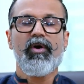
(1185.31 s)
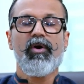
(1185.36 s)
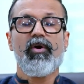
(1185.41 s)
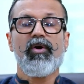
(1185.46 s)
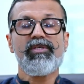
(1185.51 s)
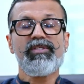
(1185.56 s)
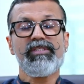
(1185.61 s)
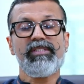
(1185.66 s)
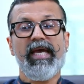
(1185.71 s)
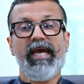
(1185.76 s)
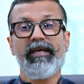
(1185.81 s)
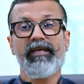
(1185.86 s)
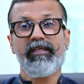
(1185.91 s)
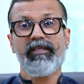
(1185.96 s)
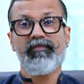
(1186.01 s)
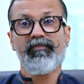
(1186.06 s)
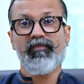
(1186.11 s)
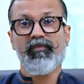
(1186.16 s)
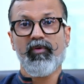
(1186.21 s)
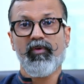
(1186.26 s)
or
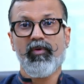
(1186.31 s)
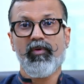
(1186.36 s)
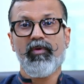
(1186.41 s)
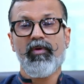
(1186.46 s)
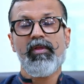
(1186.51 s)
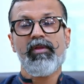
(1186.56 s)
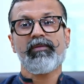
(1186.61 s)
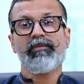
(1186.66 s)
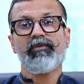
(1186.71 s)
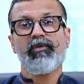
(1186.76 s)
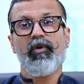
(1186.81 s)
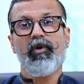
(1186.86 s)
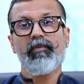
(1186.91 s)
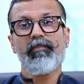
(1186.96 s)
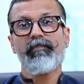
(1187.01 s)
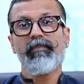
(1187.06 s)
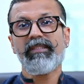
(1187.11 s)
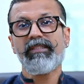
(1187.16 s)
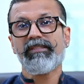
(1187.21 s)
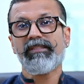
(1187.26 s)
scanty flow or
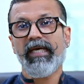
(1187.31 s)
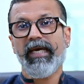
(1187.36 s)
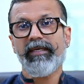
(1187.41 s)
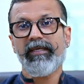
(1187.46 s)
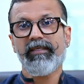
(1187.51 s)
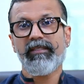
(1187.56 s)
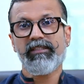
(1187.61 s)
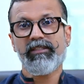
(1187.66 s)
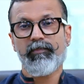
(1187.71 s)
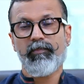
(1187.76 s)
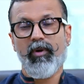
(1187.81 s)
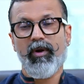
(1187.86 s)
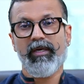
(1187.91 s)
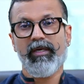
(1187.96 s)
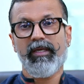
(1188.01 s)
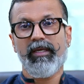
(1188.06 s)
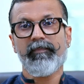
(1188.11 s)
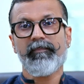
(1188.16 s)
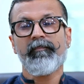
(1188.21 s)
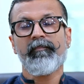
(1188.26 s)
mid-cycle
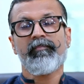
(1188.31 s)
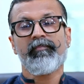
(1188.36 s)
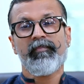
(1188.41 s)
spotting,